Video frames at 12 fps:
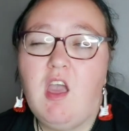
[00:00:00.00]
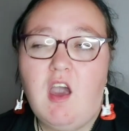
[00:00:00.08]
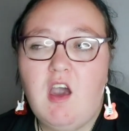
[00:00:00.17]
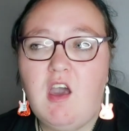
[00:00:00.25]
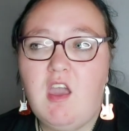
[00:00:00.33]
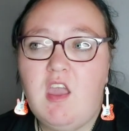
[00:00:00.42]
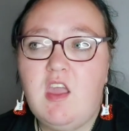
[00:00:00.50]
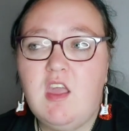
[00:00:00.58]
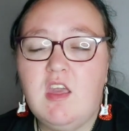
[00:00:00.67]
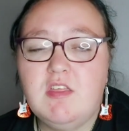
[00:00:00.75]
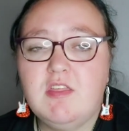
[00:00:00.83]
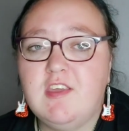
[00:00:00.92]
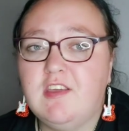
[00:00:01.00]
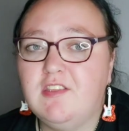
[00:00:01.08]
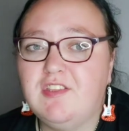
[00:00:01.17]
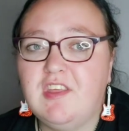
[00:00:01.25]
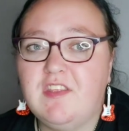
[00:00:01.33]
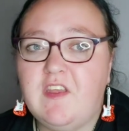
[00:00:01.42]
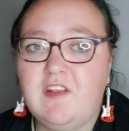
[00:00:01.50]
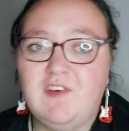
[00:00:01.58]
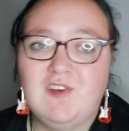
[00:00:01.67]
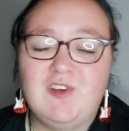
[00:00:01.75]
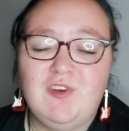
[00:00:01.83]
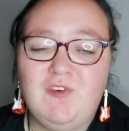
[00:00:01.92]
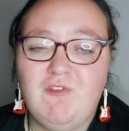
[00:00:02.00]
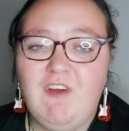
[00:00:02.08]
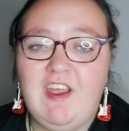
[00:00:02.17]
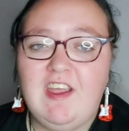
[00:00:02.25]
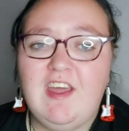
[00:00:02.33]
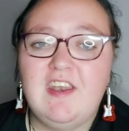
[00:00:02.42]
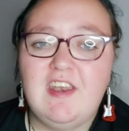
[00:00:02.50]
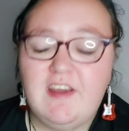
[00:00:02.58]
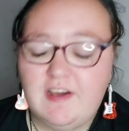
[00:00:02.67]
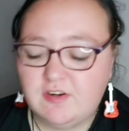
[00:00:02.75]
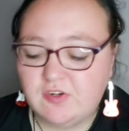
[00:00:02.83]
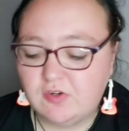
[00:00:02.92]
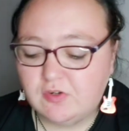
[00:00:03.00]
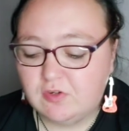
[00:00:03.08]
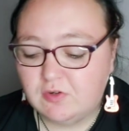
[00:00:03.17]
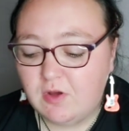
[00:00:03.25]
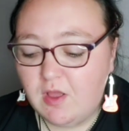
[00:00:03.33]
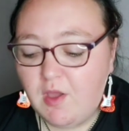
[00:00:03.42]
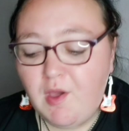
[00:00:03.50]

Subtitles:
I think that they look great natural,